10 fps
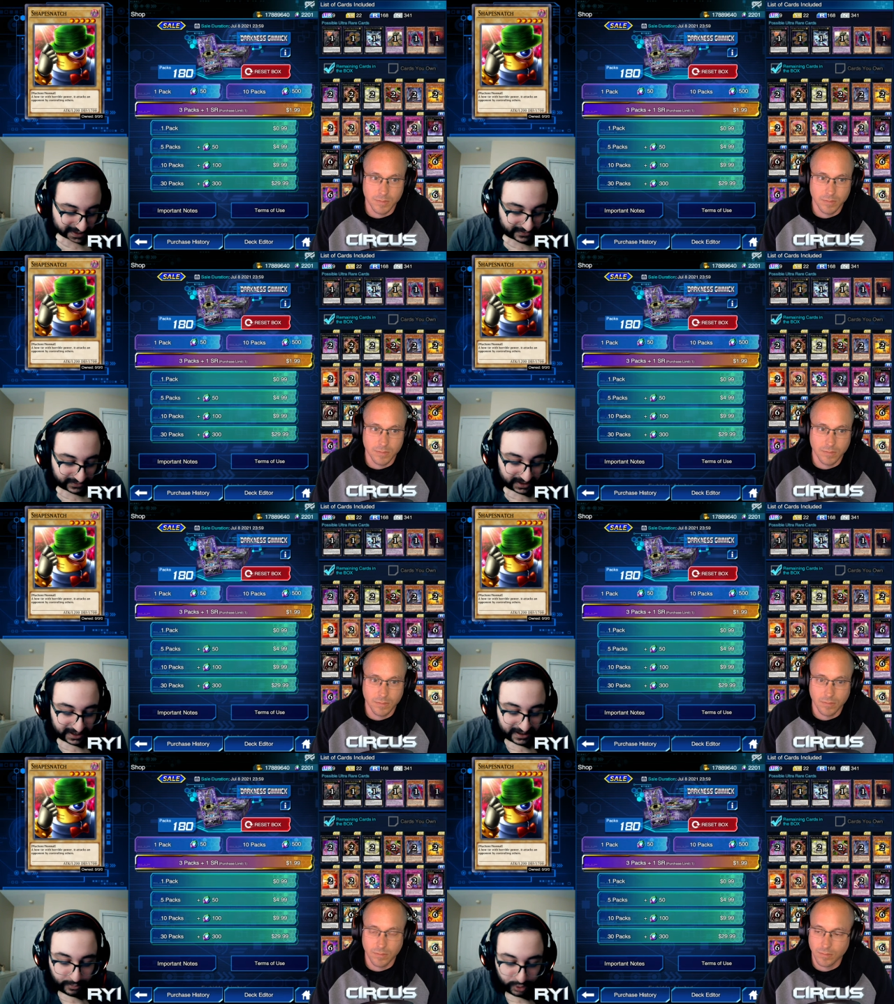Speaker 1: I feel
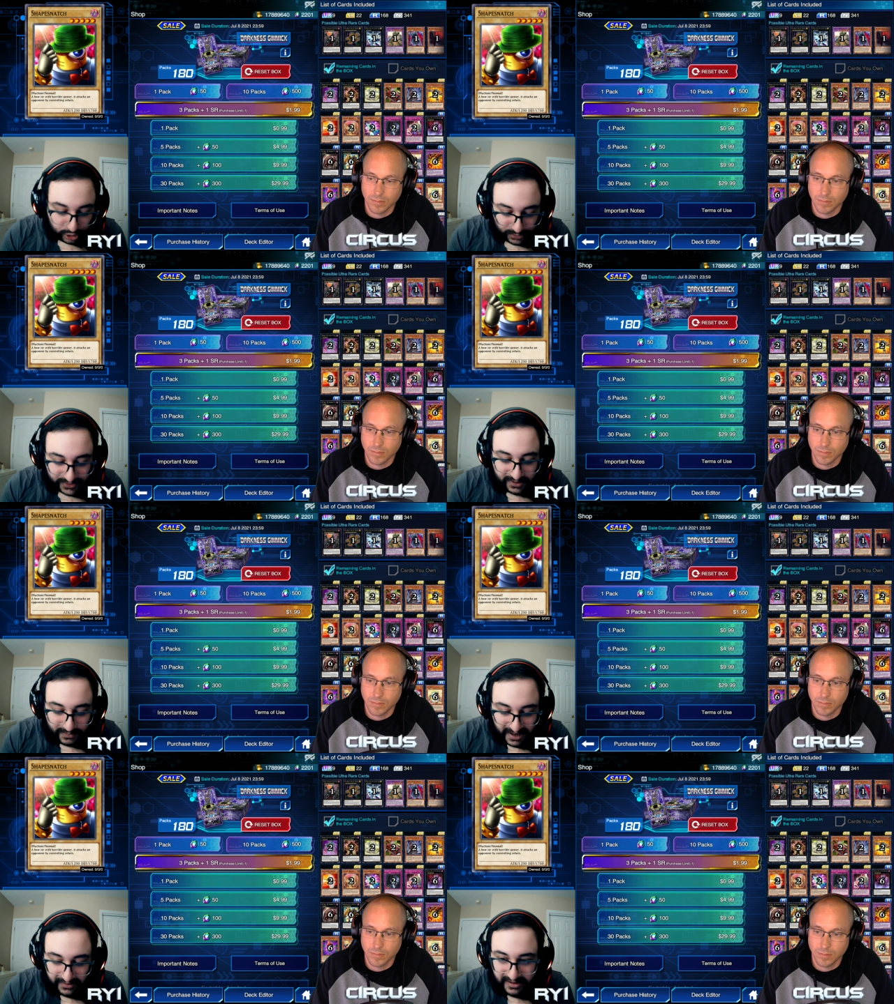like they purposely
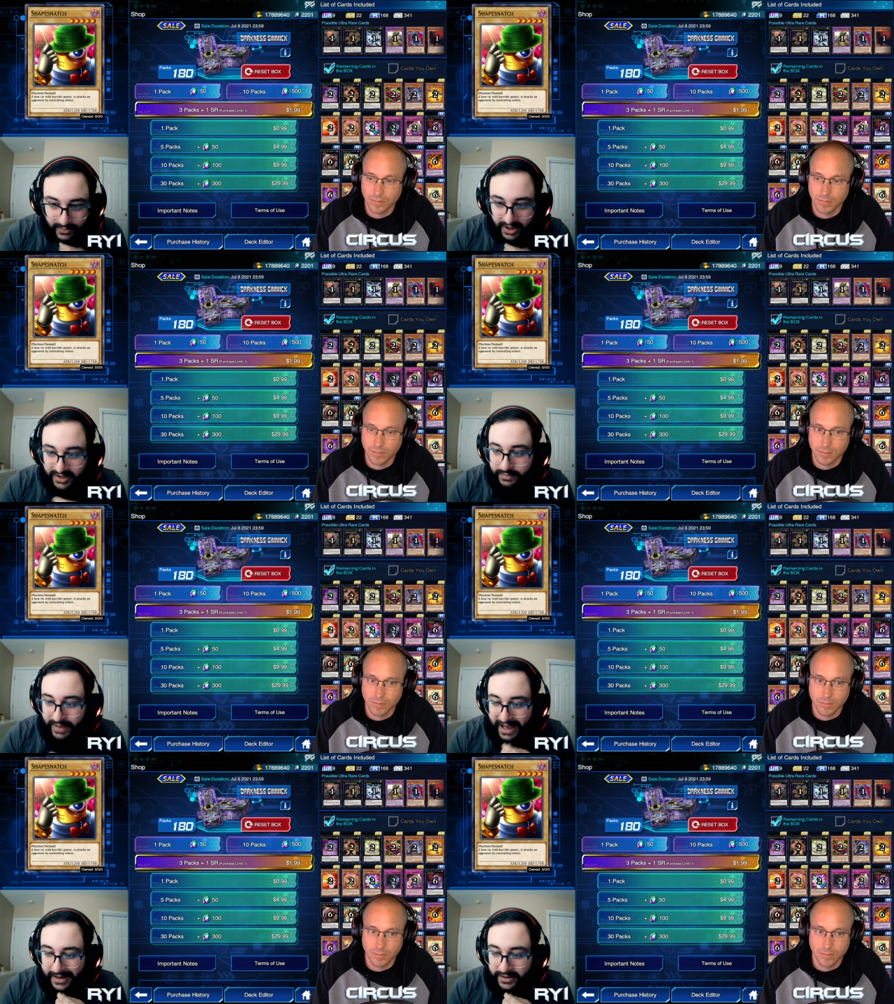made this box
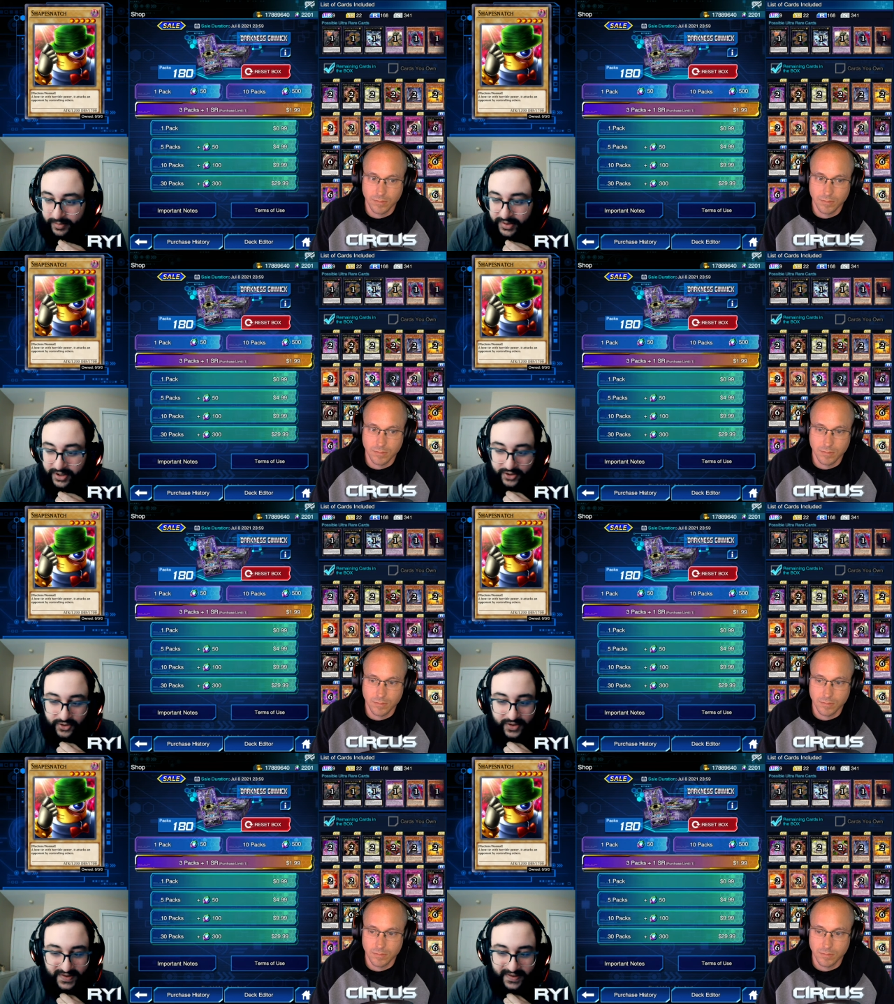bad to
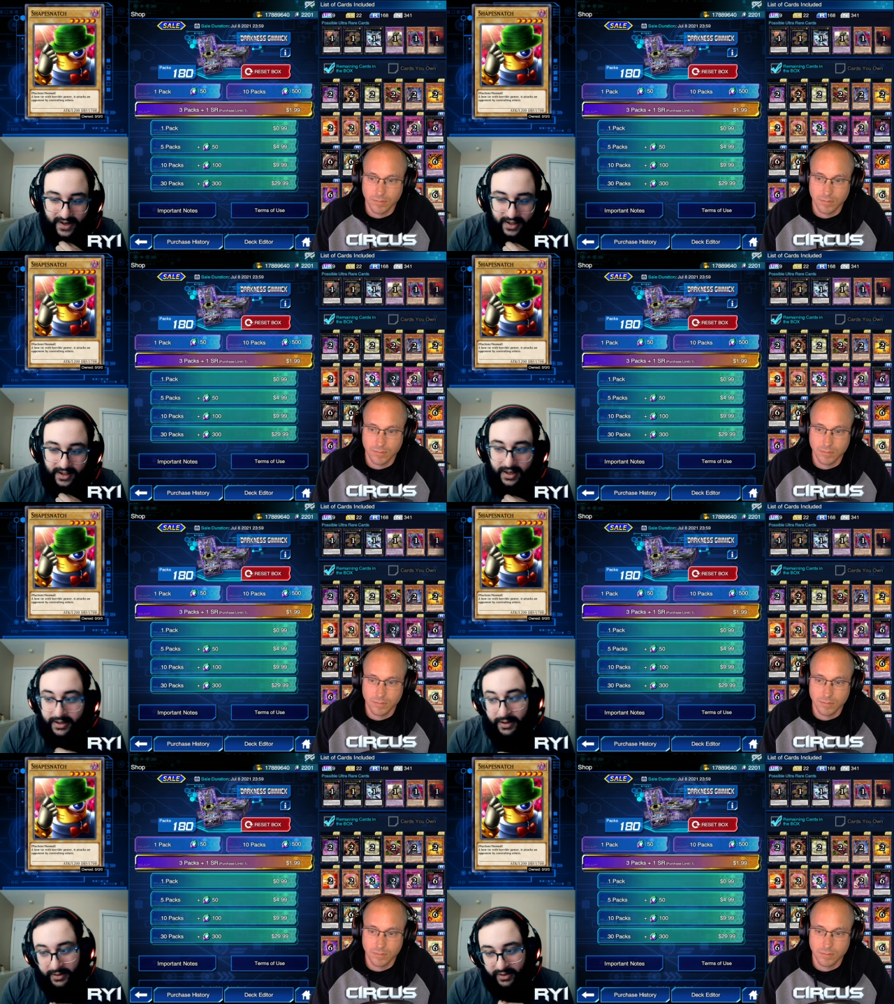potentially sell
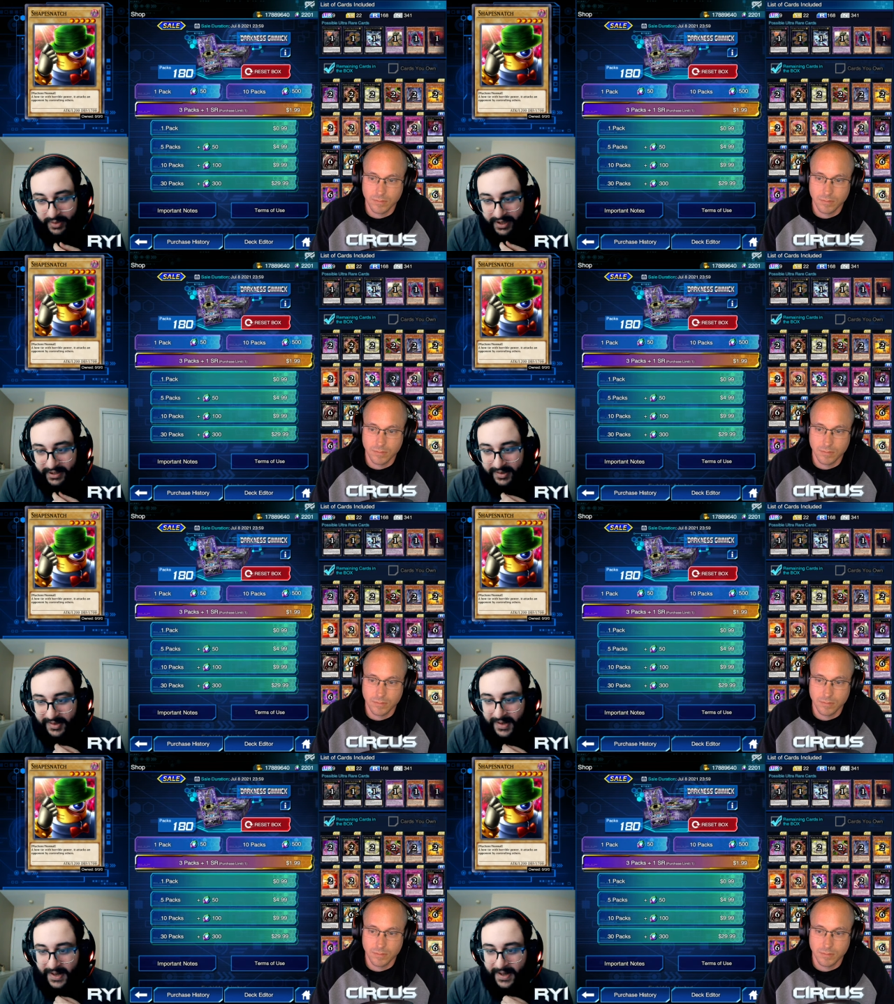another box,